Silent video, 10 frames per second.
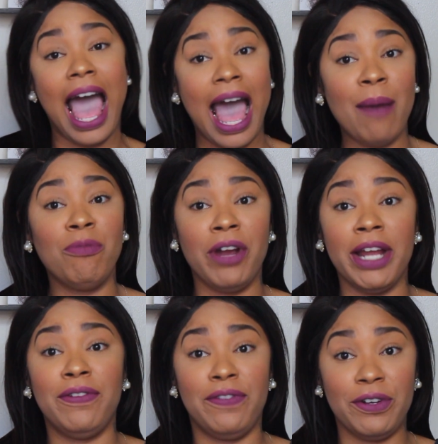I'm
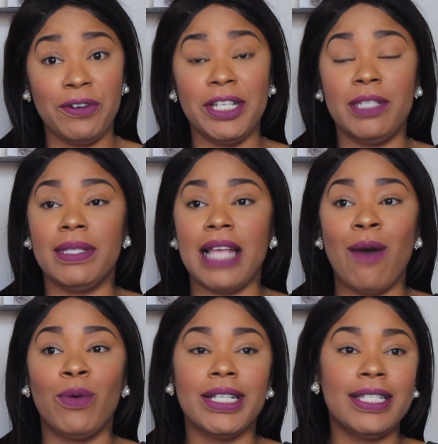ready for Christmas.
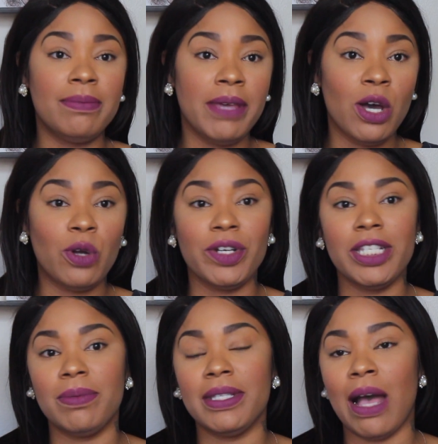I want to smell
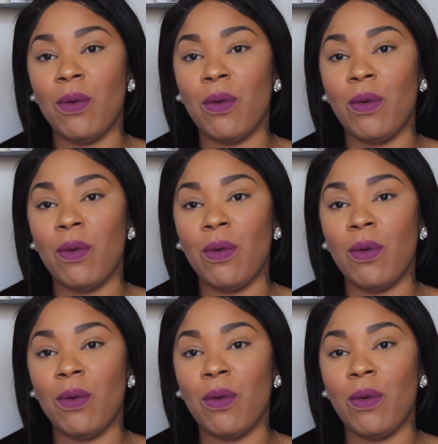Christmas.